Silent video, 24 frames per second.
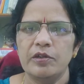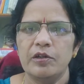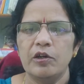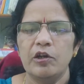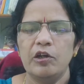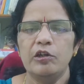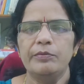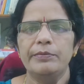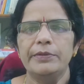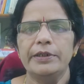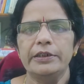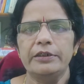
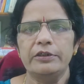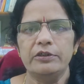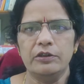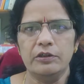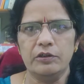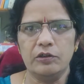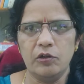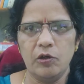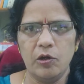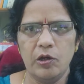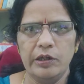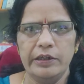all my dear
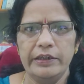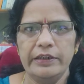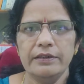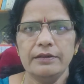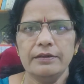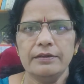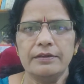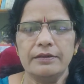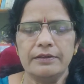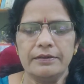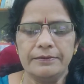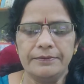
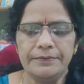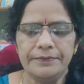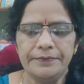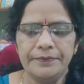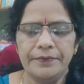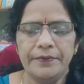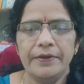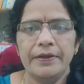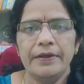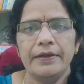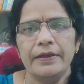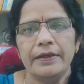colleagues
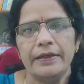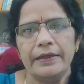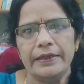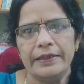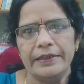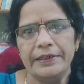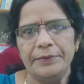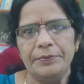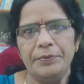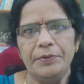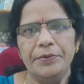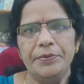
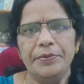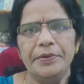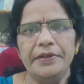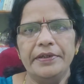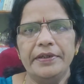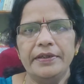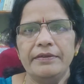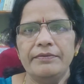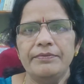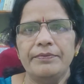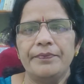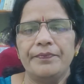and
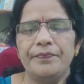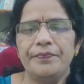everybody.